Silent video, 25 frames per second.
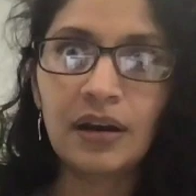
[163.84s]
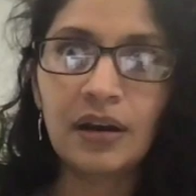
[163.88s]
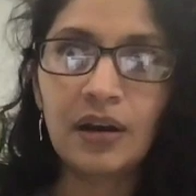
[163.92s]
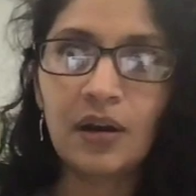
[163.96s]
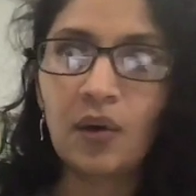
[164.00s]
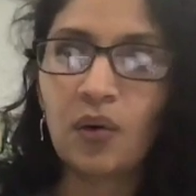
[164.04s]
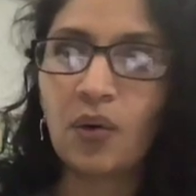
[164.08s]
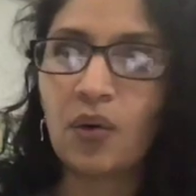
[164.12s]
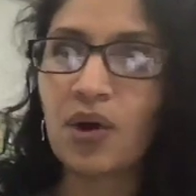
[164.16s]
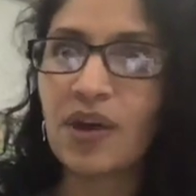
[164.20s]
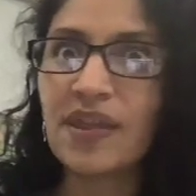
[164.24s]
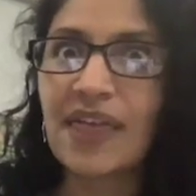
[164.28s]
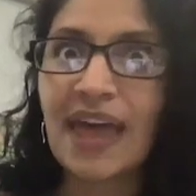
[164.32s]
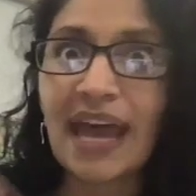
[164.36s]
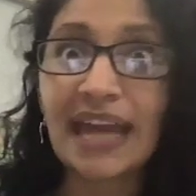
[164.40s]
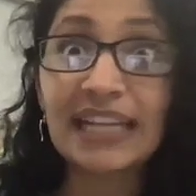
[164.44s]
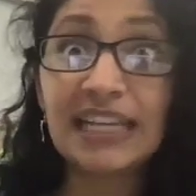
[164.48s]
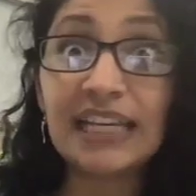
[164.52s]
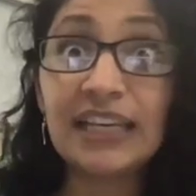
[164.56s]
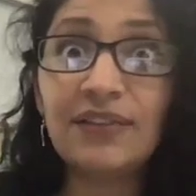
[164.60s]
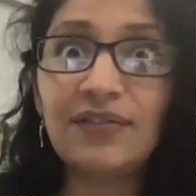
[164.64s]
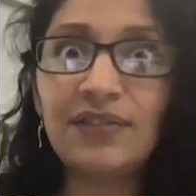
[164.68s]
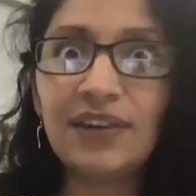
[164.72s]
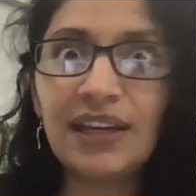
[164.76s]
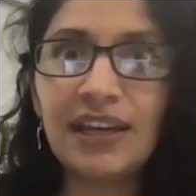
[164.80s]
or that
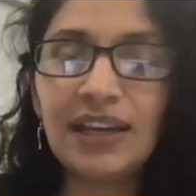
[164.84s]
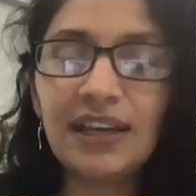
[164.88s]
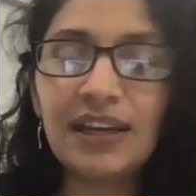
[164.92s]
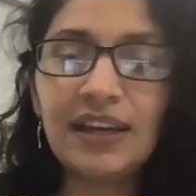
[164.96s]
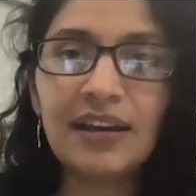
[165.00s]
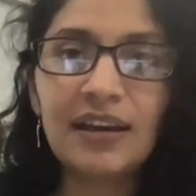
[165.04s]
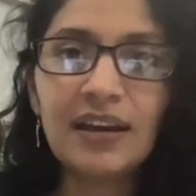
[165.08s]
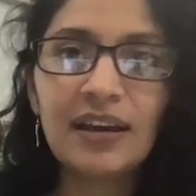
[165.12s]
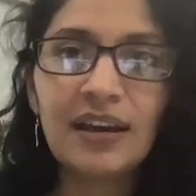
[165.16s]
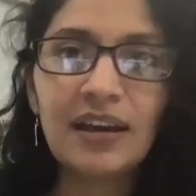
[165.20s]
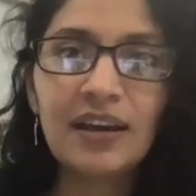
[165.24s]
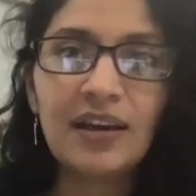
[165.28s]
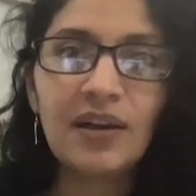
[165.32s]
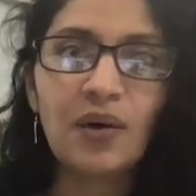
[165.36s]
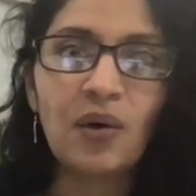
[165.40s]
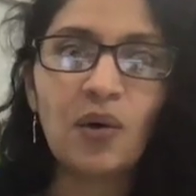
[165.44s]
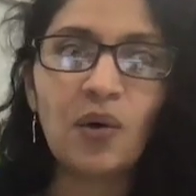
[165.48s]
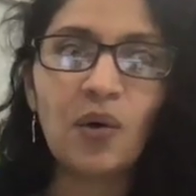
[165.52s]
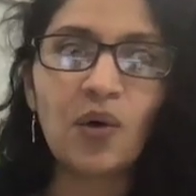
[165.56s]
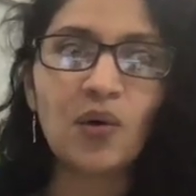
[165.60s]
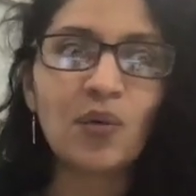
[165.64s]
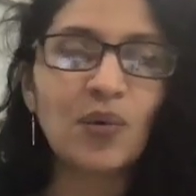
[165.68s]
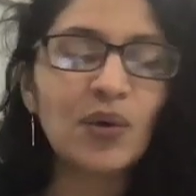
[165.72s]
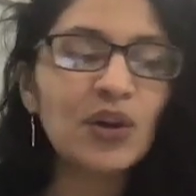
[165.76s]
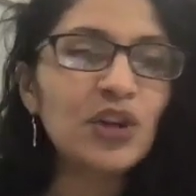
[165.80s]
evening
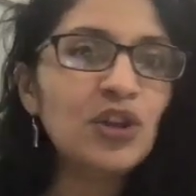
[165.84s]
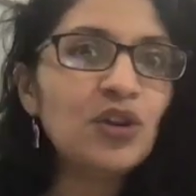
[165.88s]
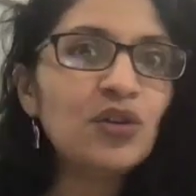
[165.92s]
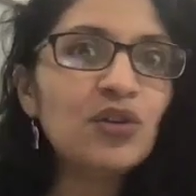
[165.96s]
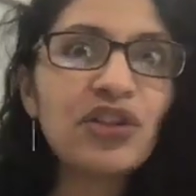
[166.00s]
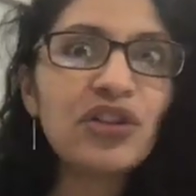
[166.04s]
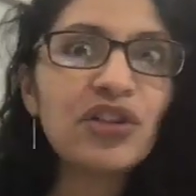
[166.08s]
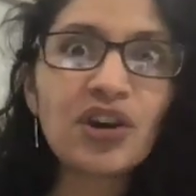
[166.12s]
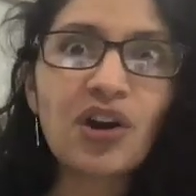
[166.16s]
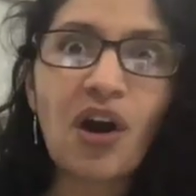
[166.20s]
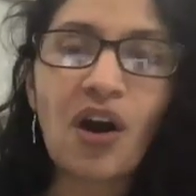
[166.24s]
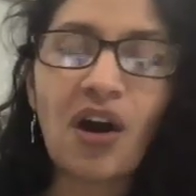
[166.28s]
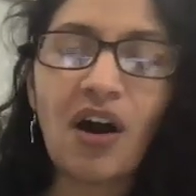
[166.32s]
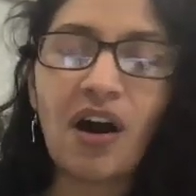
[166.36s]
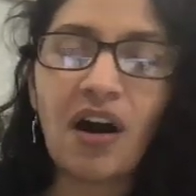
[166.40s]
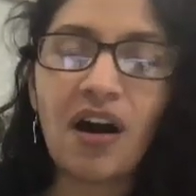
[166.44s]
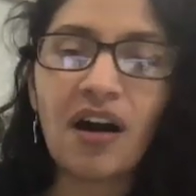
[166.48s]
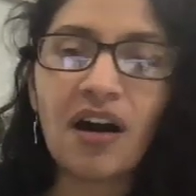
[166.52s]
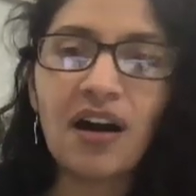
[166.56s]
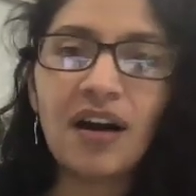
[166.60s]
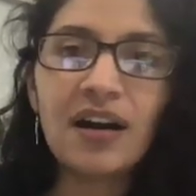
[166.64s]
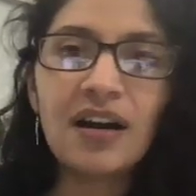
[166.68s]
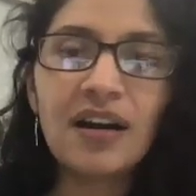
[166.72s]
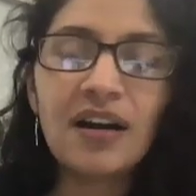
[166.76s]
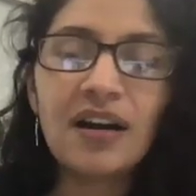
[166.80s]
or when you're in the
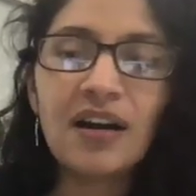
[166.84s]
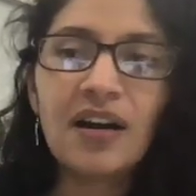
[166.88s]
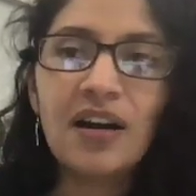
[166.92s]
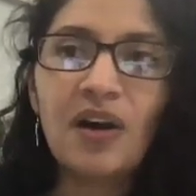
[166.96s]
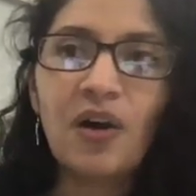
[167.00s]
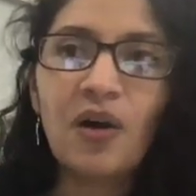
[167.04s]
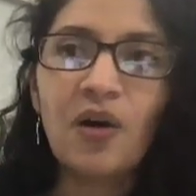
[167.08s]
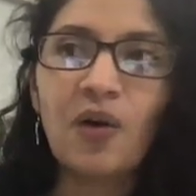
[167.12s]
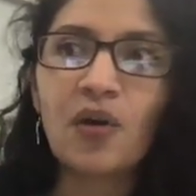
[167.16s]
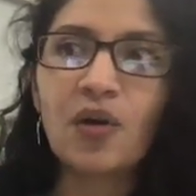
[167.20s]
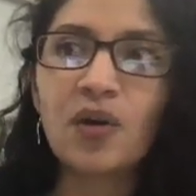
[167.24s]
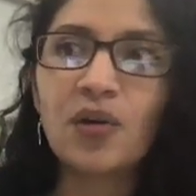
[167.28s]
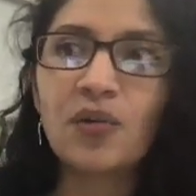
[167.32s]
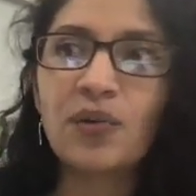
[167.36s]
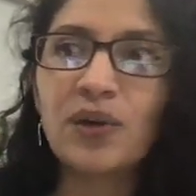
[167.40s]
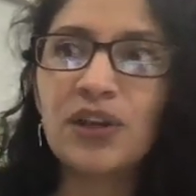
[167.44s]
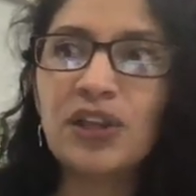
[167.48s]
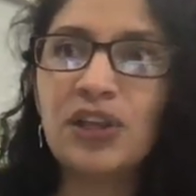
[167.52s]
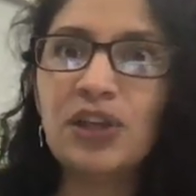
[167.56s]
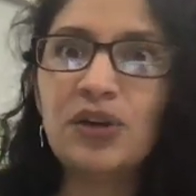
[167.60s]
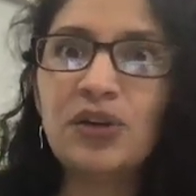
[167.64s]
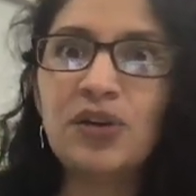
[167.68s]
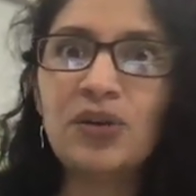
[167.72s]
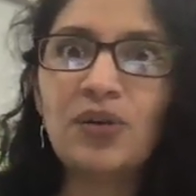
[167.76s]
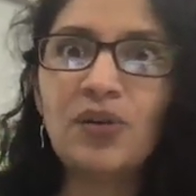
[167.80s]
car or when
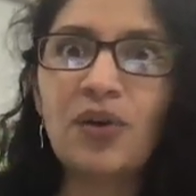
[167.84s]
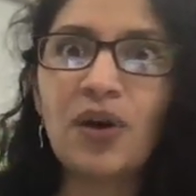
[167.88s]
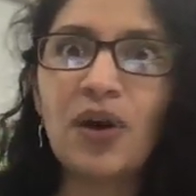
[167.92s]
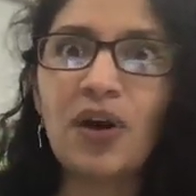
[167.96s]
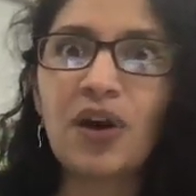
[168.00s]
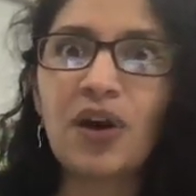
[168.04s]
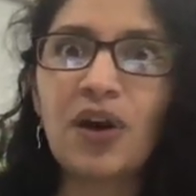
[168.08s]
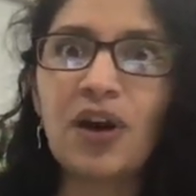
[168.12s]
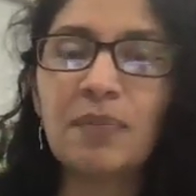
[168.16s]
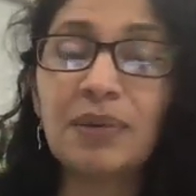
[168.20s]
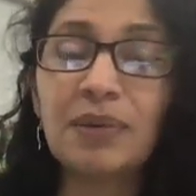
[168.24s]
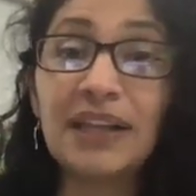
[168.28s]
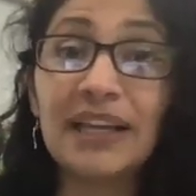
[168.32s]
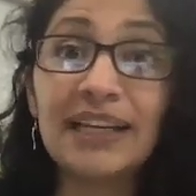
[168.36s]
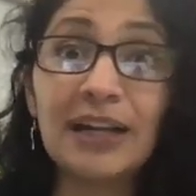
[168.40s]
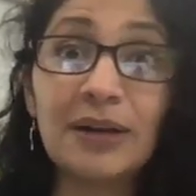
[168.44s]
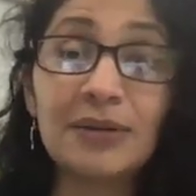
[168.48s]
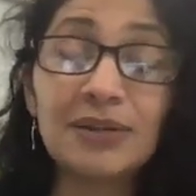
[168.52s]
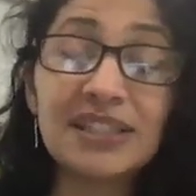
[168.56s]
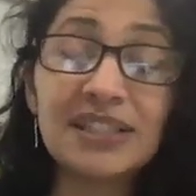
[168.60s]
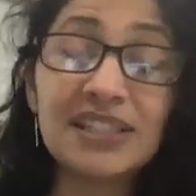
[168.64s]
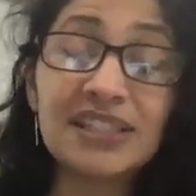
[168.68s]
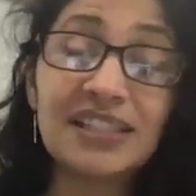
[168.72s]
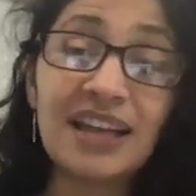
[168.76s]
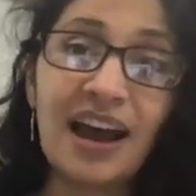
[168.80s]
you are playing
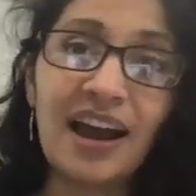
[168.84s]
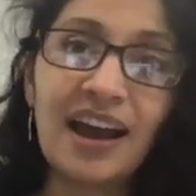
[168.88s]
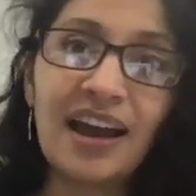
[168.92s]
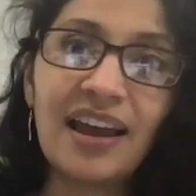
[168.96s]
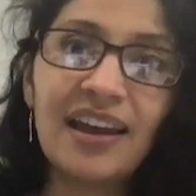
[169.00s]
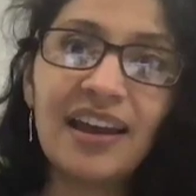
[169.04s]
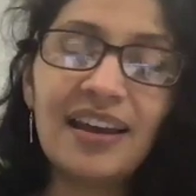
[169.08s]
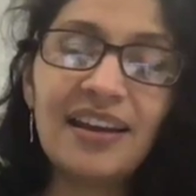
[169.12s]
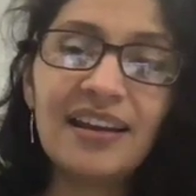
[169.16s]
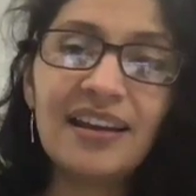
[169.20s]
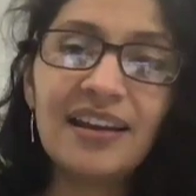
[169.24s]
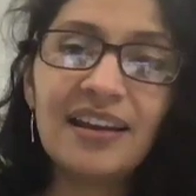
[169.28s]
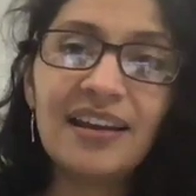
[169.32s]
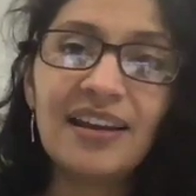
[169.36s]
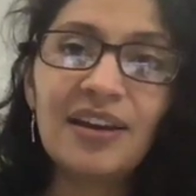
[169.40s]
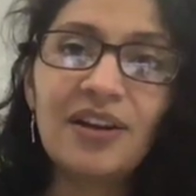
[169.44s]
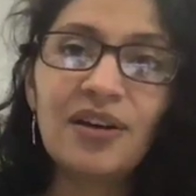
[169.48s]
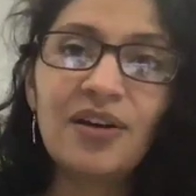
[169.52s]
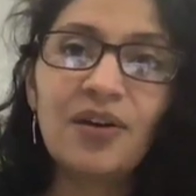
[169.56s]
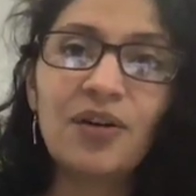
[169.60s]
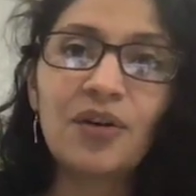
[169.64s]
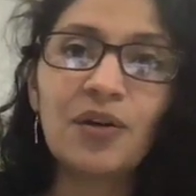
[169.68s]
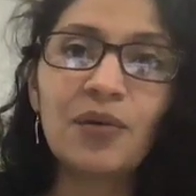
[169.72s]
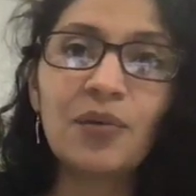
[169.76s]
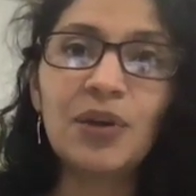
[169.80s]
outside
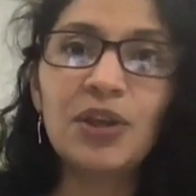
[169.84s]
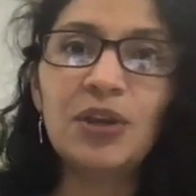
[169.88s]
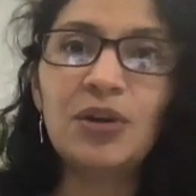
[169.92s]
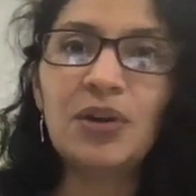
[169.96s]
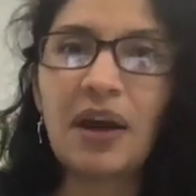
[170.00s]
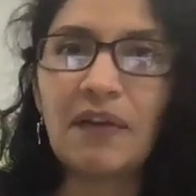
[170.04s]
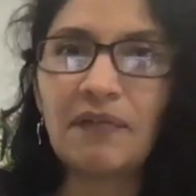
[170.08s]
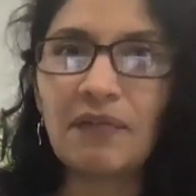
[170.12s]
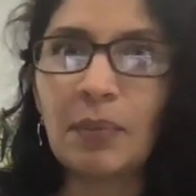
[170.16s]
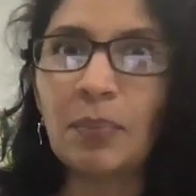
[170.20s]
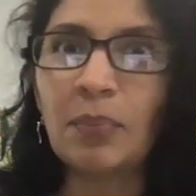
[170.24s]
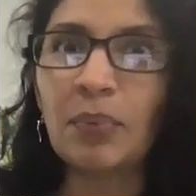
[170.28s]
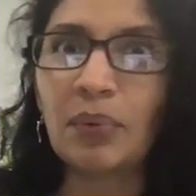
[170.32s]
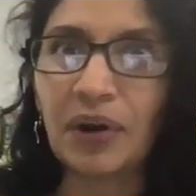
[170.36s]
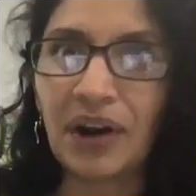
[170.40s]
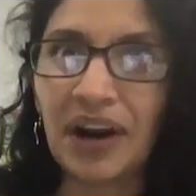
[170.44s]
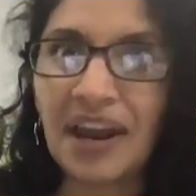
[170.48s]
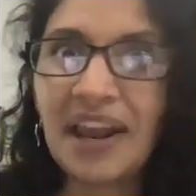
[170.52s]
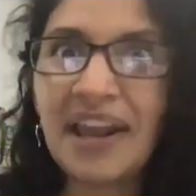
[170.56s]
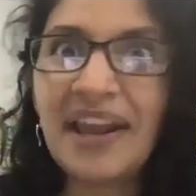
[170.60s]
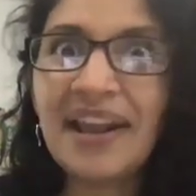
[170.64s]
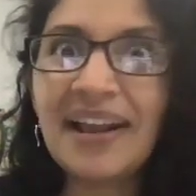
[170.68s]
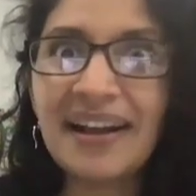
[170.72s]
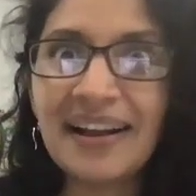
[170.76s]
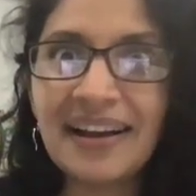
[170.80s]
or when you have a break.